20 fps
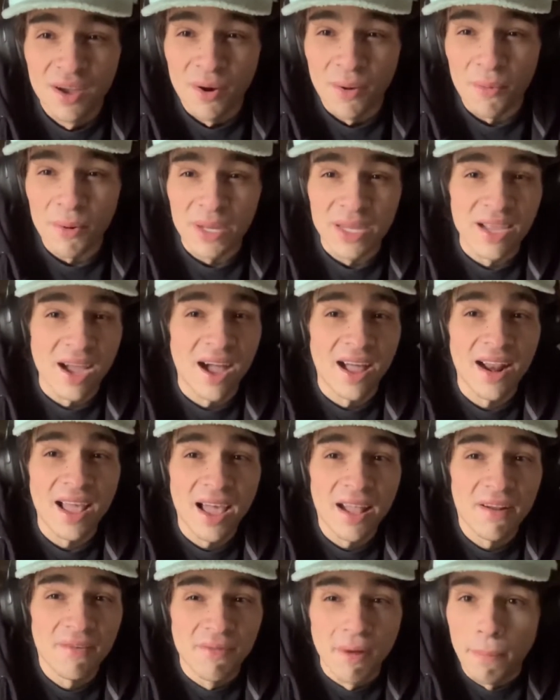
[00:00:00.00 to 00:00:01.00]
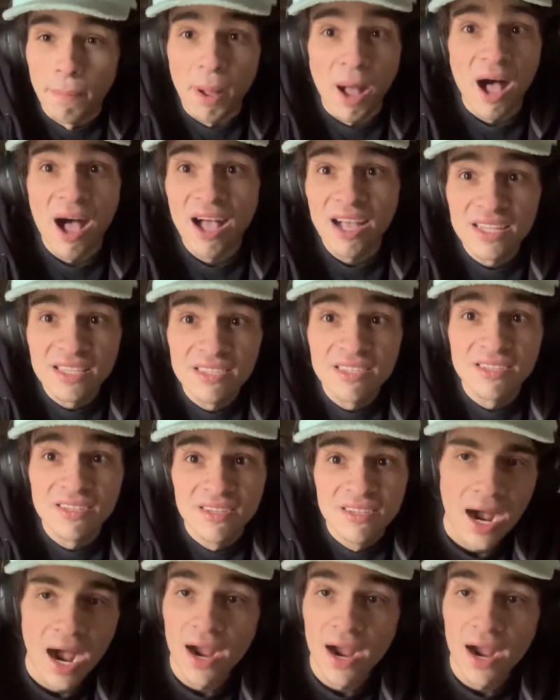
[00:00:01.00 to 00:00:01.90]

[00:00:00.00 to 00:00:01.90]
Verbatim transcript: we got out of a box.